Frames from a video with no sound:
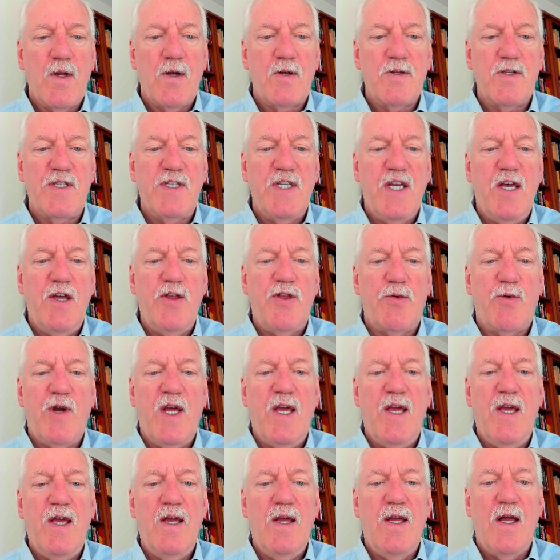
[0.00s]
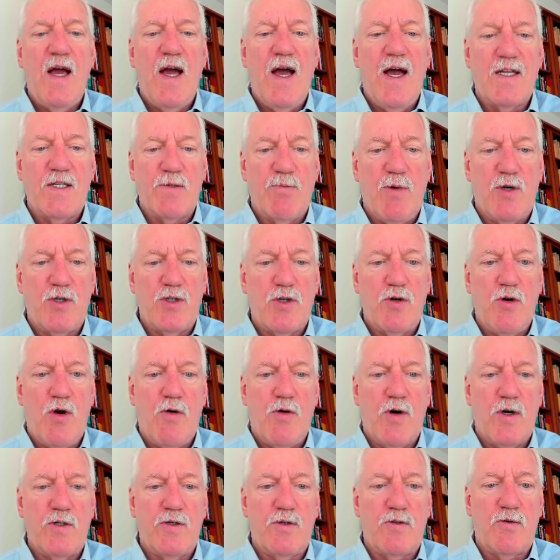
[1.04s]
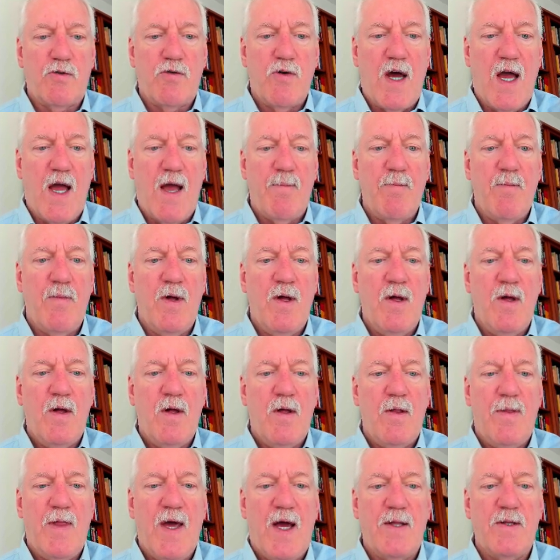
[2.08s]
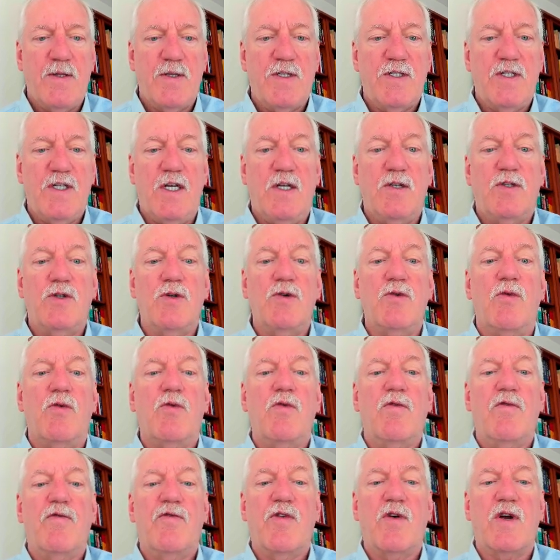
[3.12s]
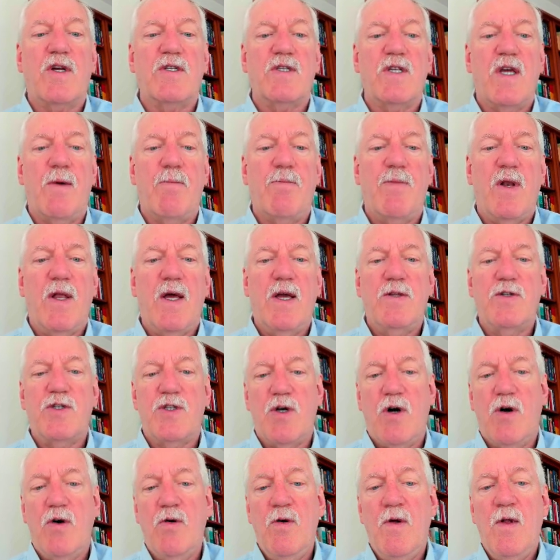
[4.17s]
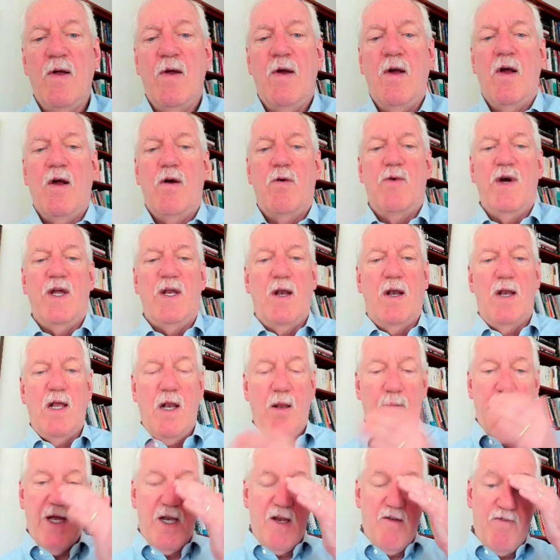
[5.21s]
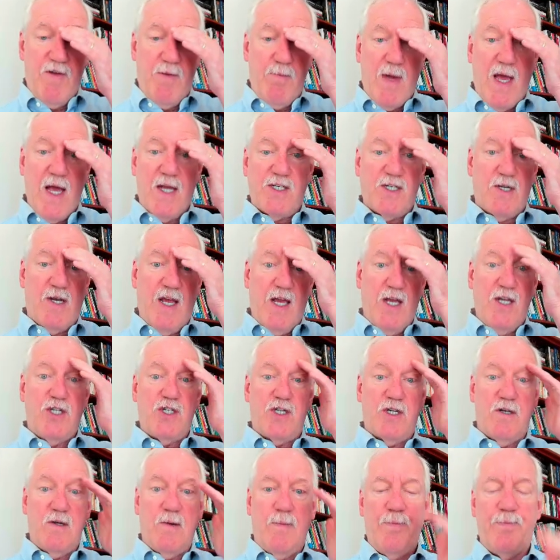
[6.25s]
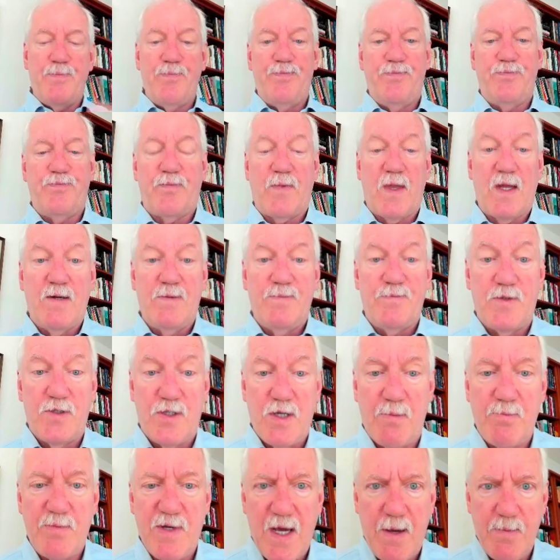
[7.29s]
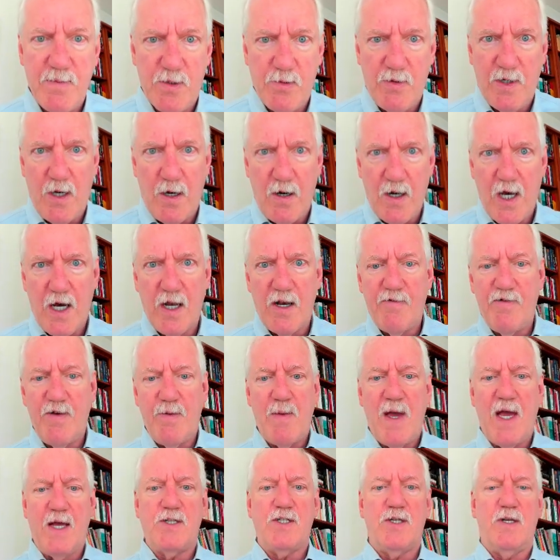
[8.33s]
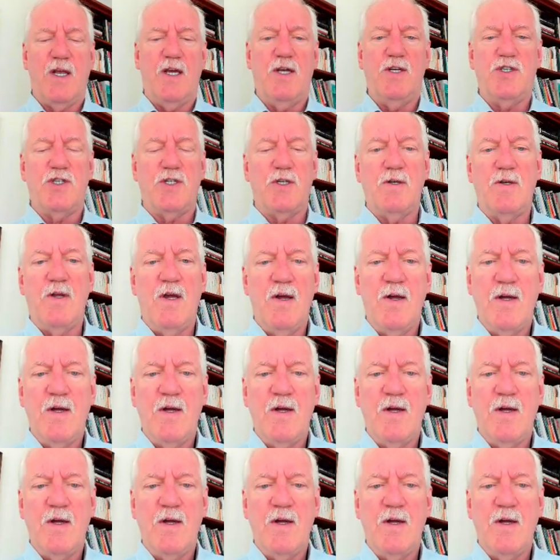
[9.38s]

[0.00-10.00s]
C3 has much lower crime than C2, for example. And so with a little bit of imagination, sometimes with a lot of imagination,